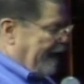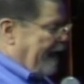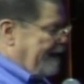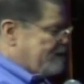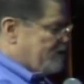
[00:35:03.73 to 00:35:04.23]

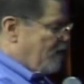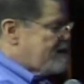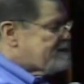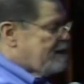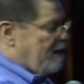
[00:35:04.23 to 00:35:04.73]
lady. And so
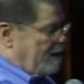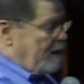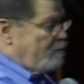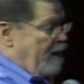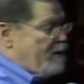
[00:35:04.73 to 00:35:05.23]
I said,
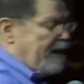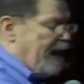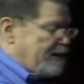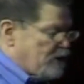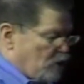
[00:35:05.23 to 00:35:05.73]
ma'am, I'd
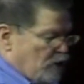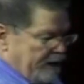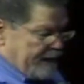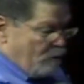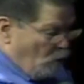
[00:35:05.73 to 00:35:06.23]
like to look
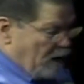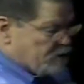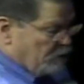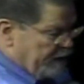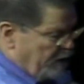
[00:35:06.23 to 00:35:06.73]
at that
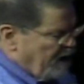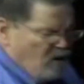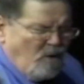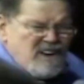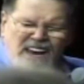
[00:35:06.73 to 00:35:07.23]
watch over here.
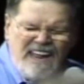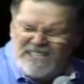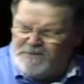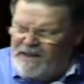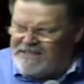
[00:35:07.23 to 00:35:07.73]
Wasn't it an
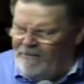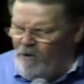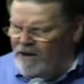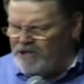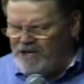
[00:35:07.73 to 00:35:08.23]
expensive
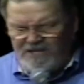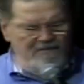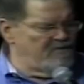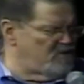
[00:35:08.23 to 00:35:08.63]
watch, just